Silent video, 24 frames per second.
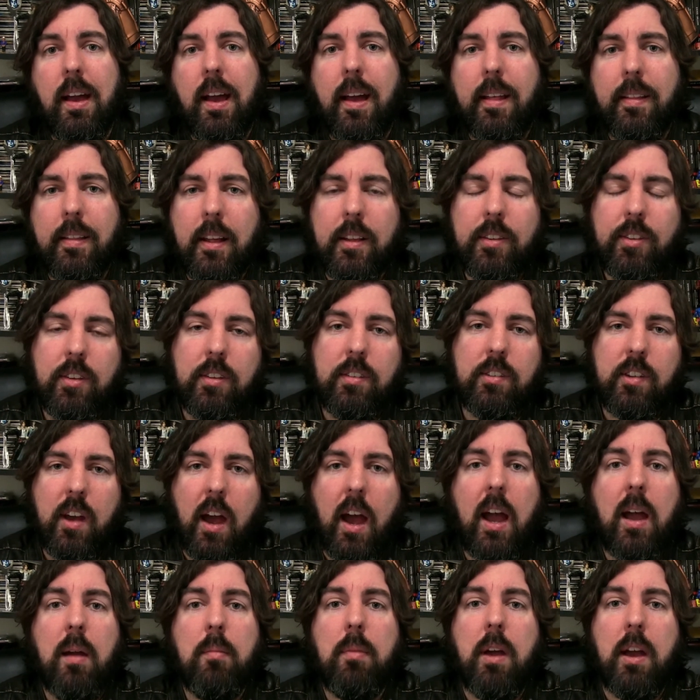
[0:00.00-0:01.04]
and that's in
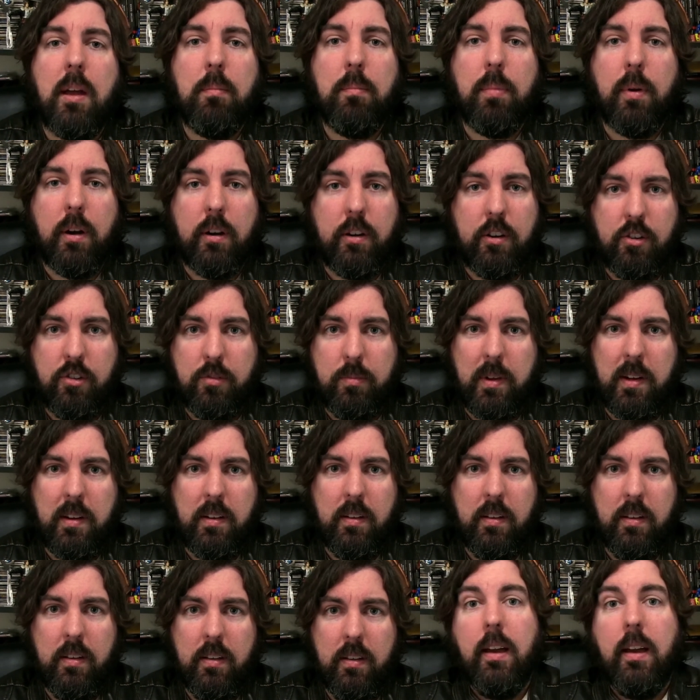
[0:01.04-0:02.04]
Time and Punishment.